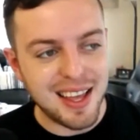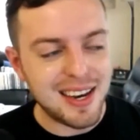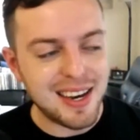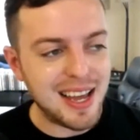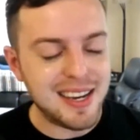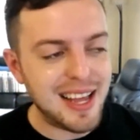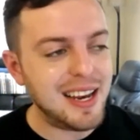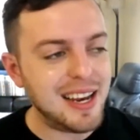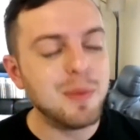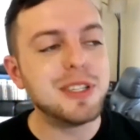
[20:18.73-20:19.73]
And
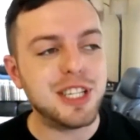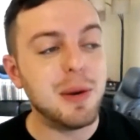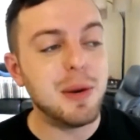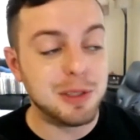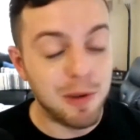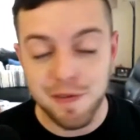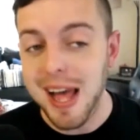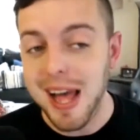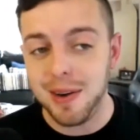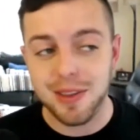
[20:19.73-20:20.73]
it was
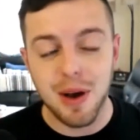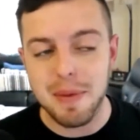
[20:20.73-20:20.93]
profound.